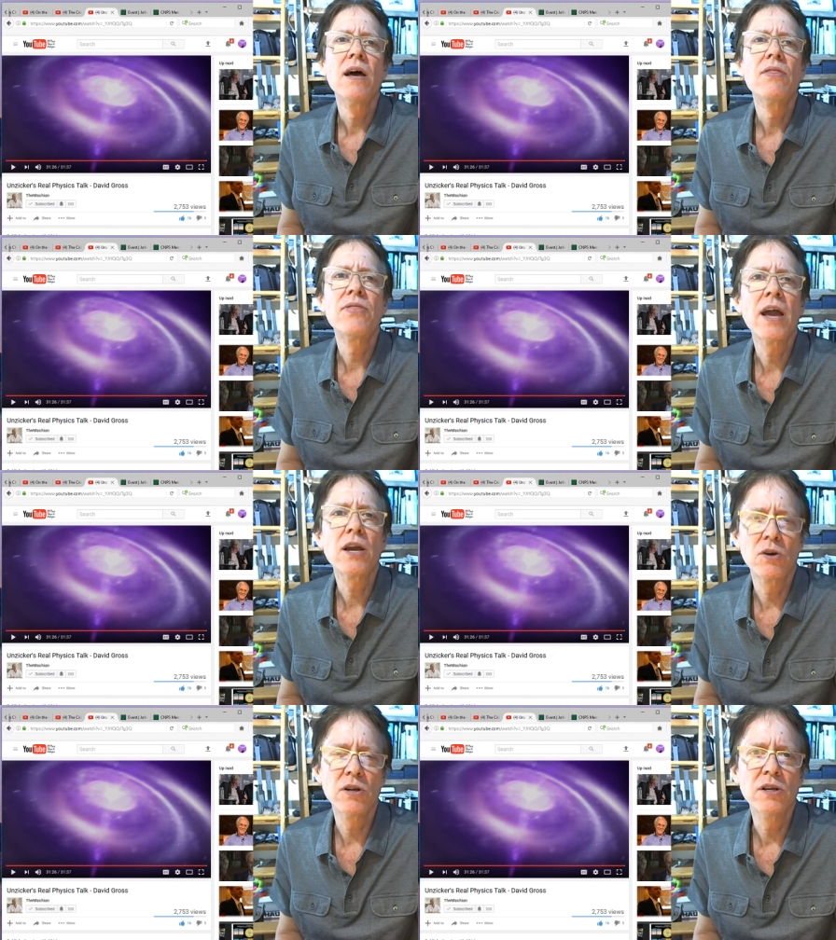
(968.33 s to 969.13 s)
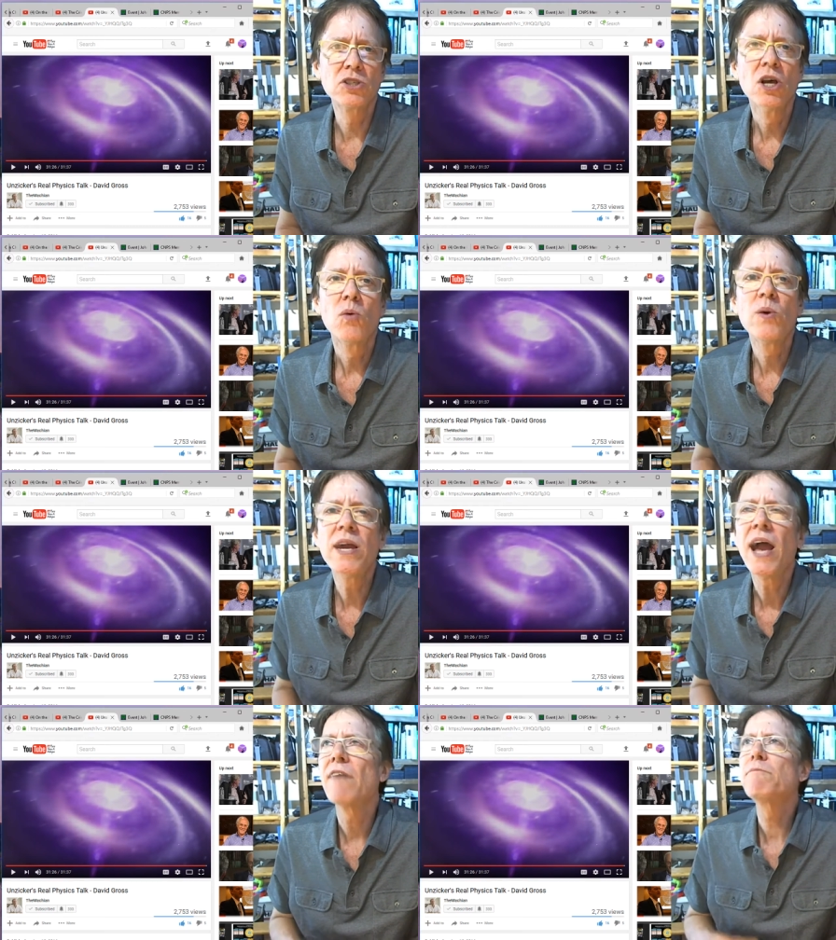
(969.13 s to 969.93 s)
Thank goodness. We
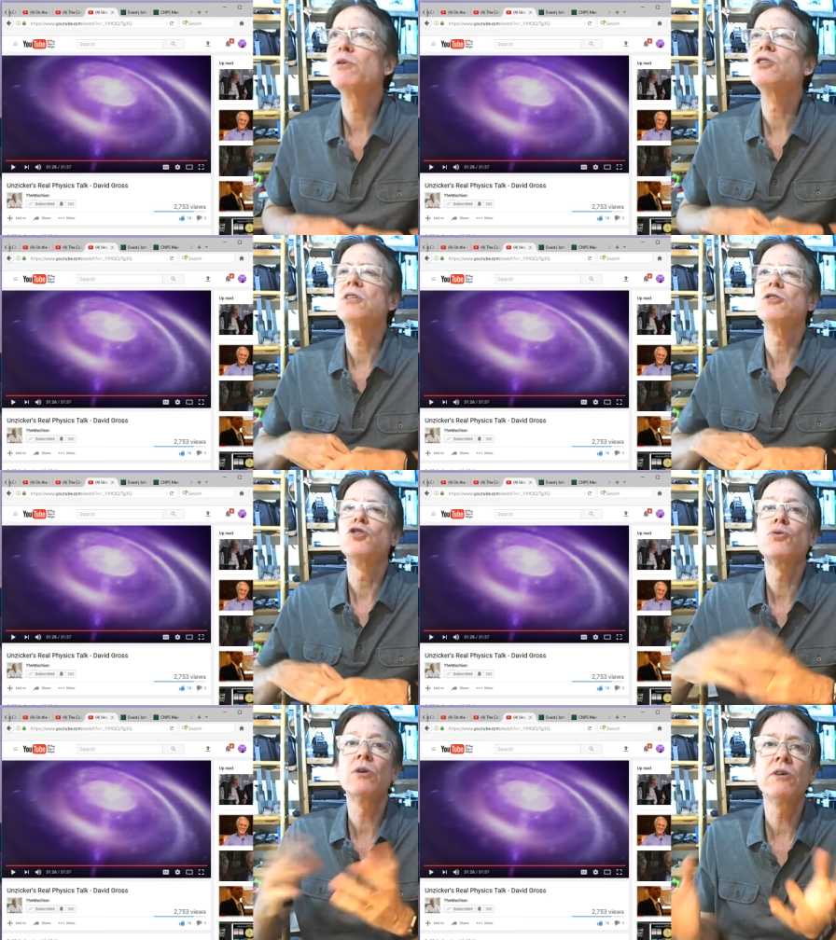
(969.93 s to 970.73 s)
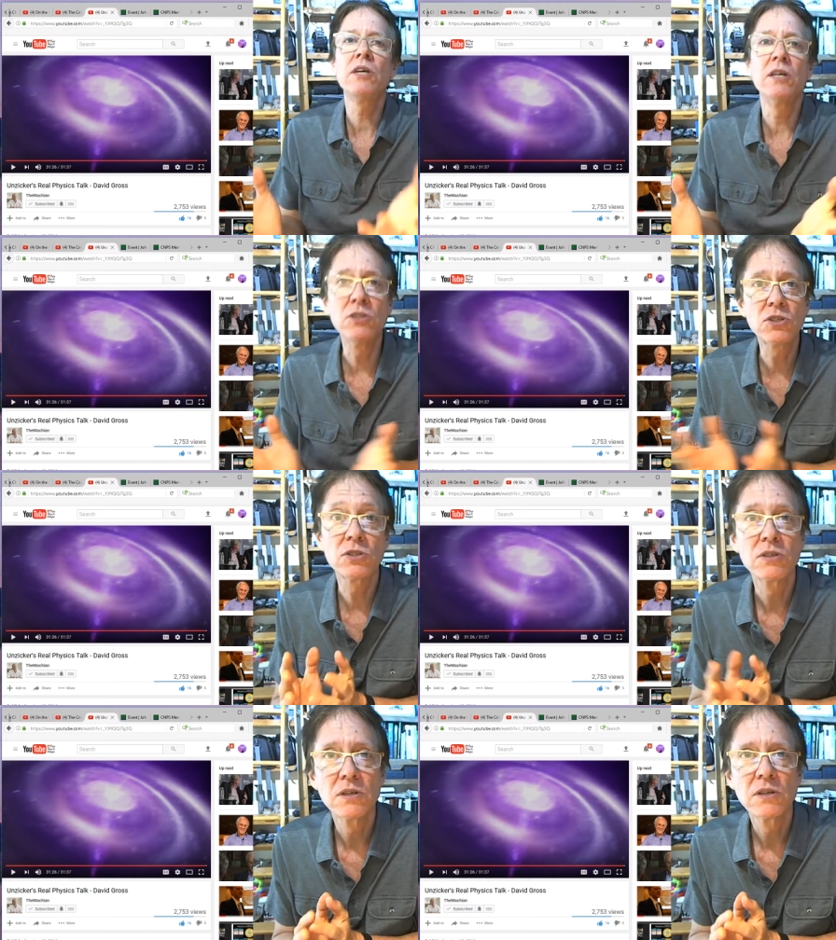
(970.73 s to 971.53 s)
have trillions